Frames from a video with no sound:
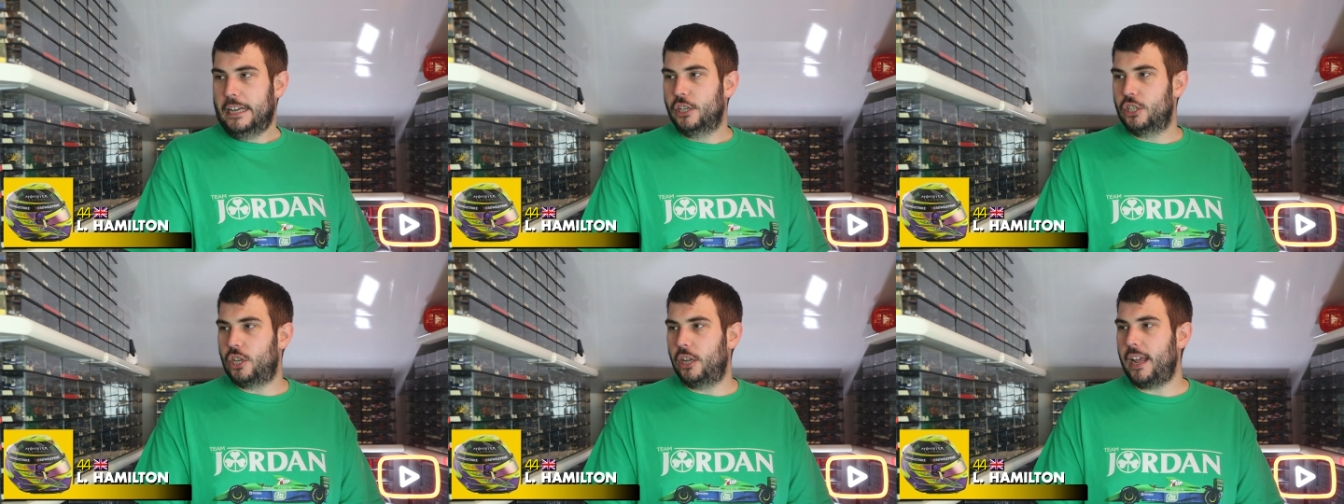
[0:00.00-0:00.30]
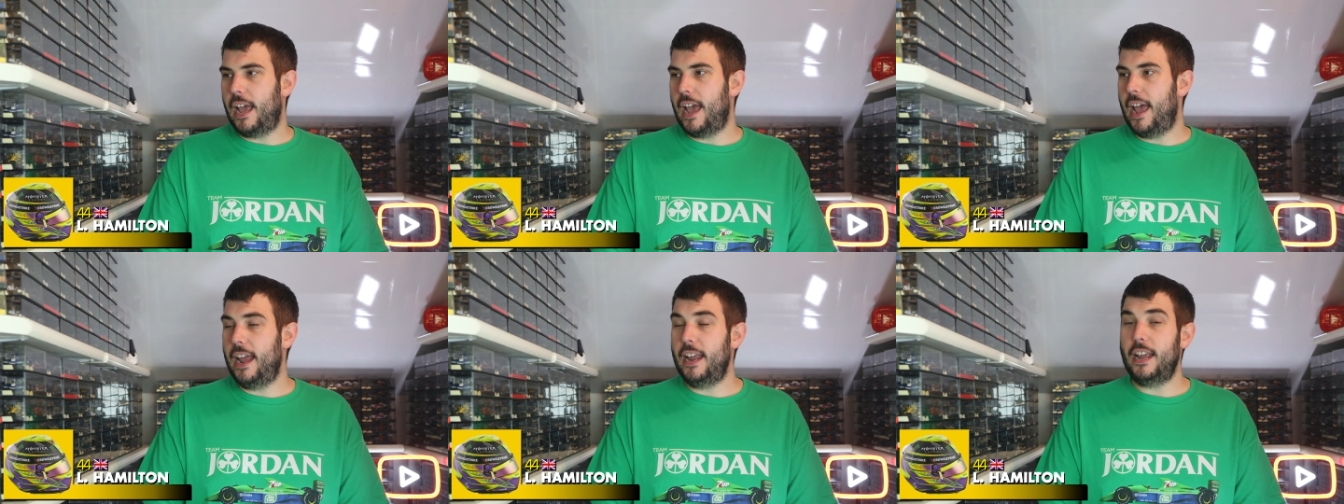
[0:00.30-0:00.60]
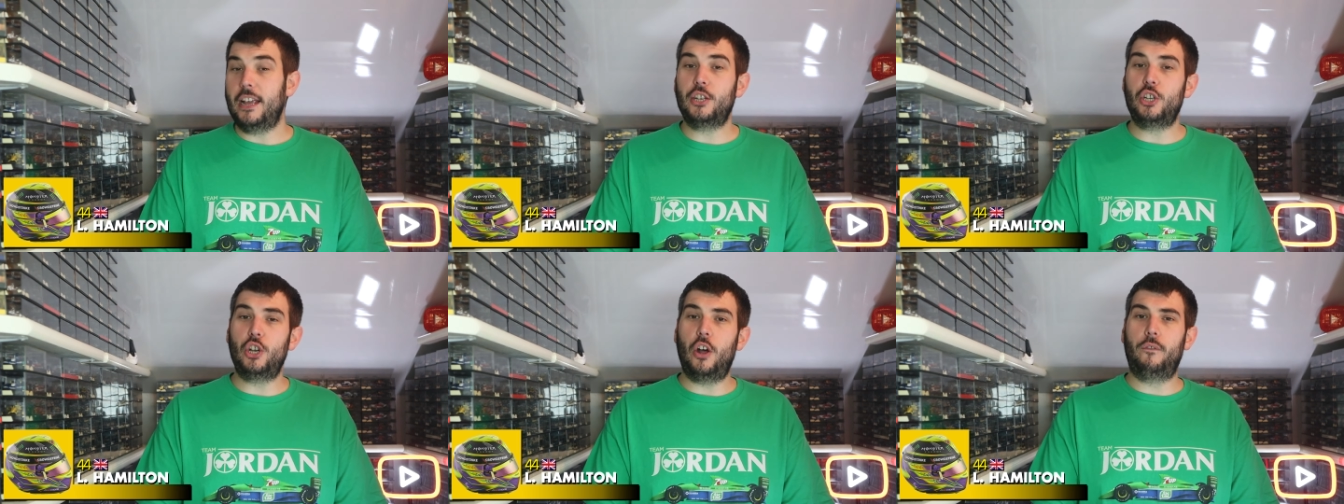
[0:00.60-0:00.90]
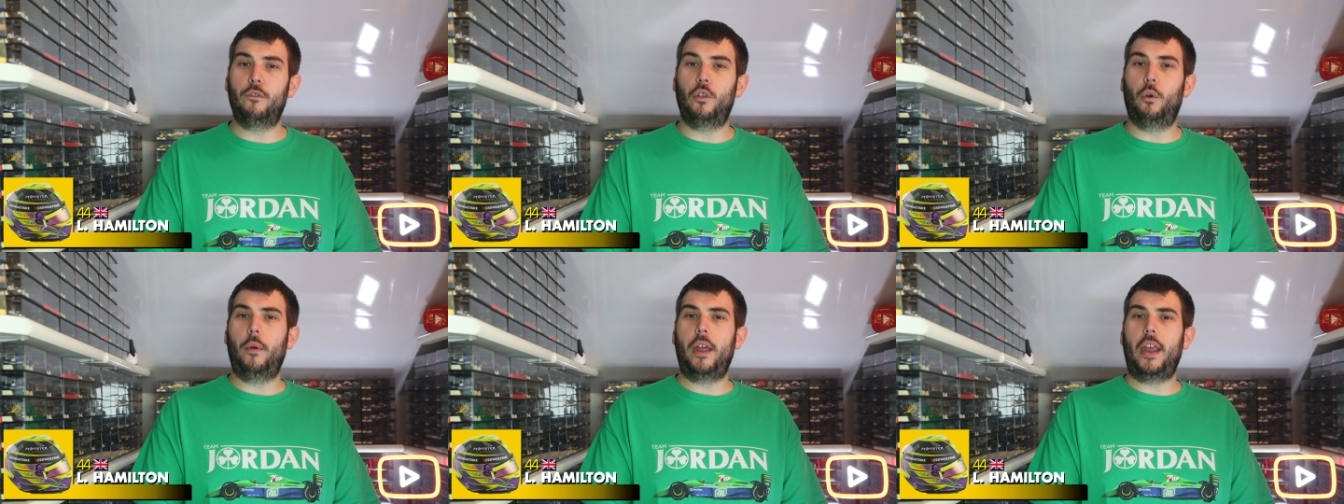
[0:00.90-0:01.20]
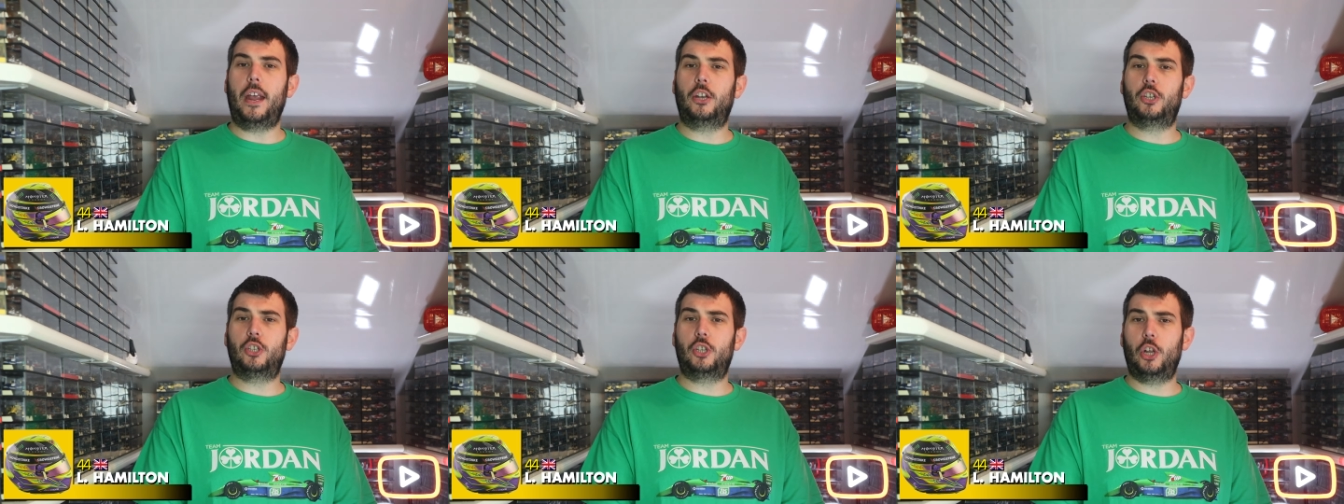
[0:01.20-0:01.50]
So yeah, it is an of the
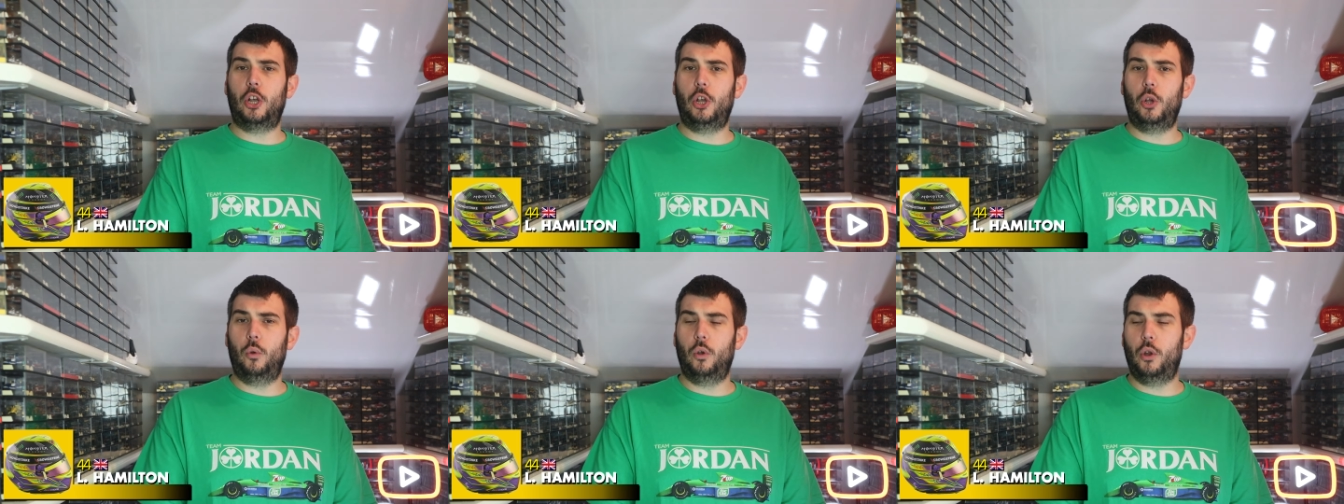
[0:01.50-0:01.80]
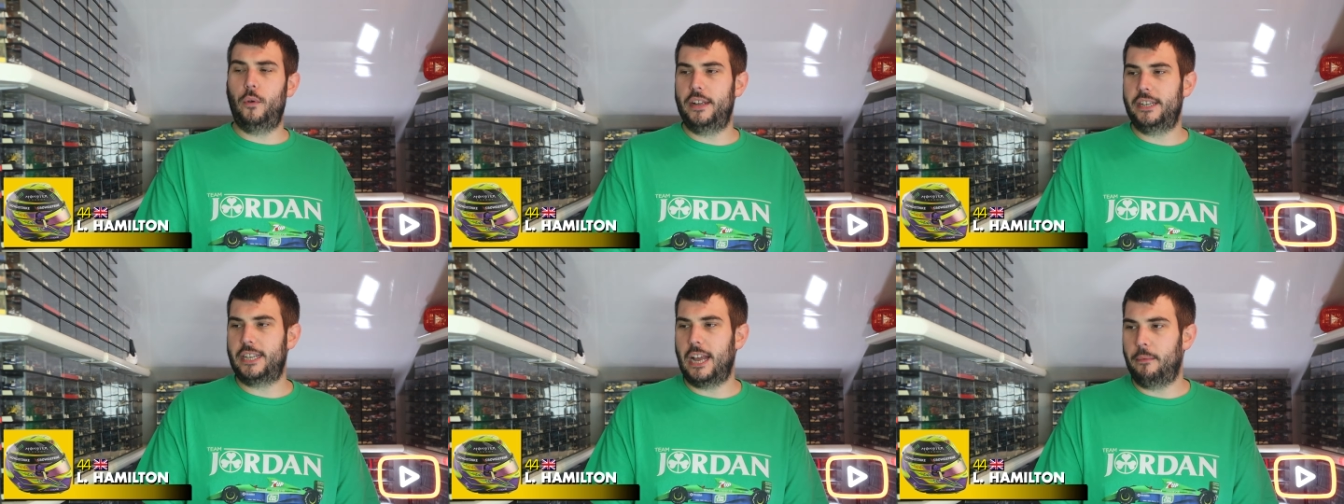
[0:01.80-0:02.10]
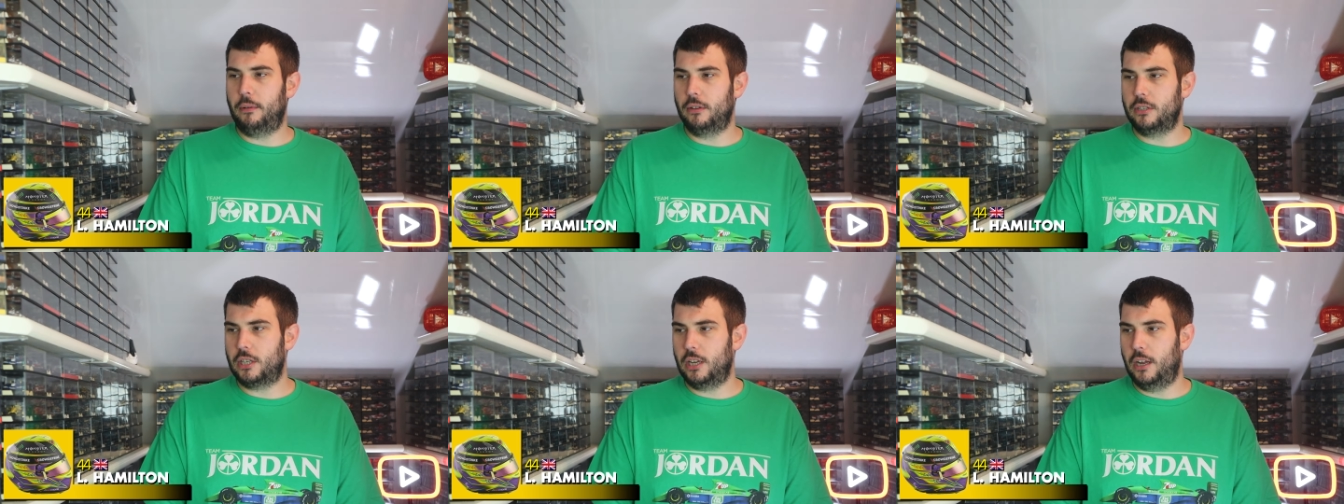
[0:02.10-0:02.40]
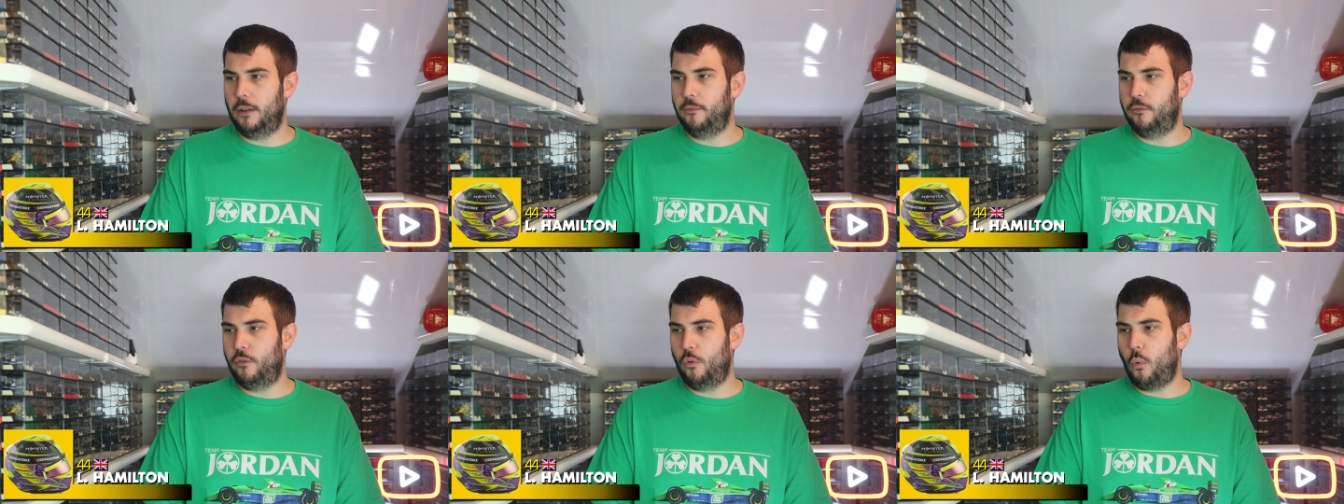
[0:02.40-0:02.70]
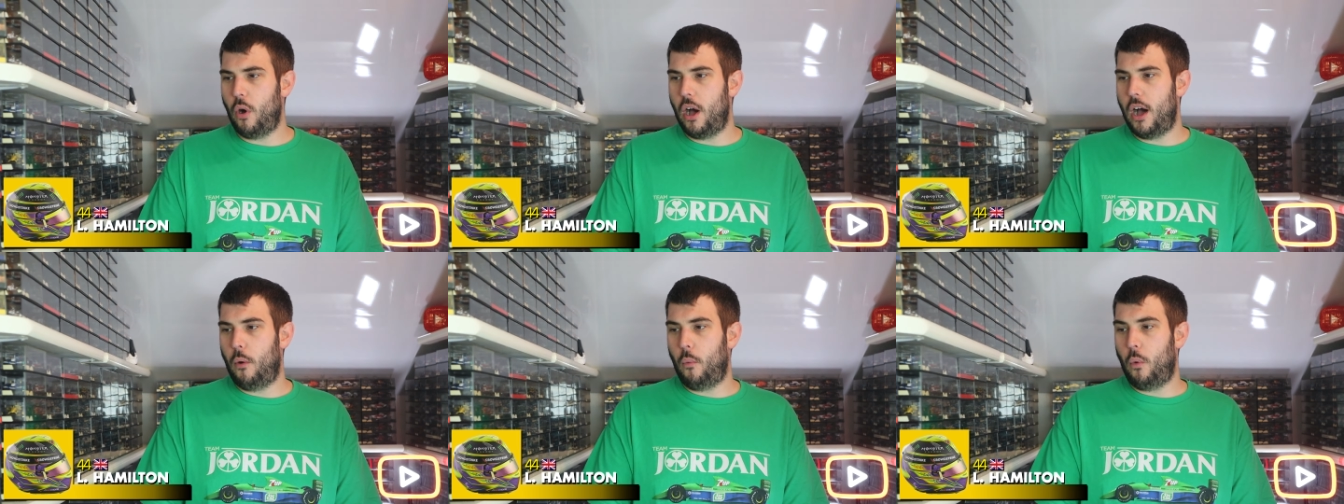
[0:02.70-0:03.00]
week to Lewis Hamilton for
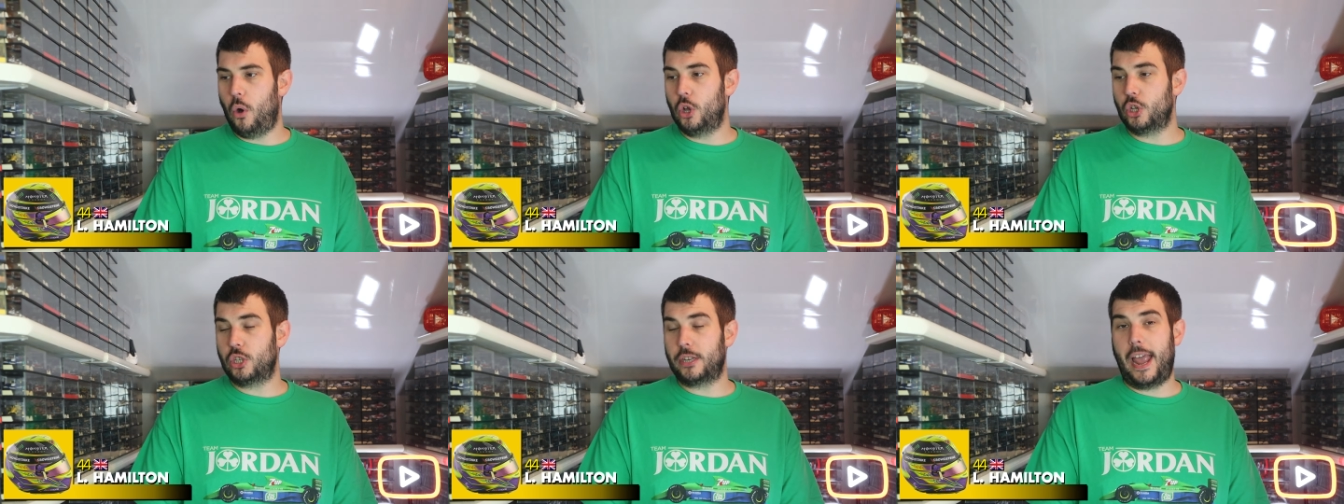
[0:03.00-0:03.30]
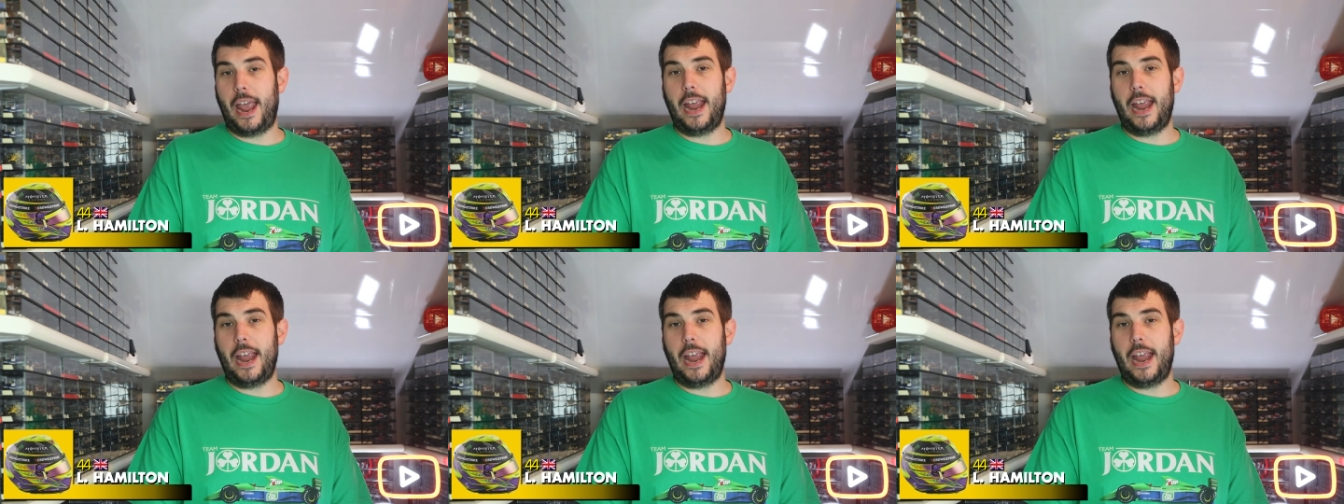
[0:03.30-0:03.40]
what was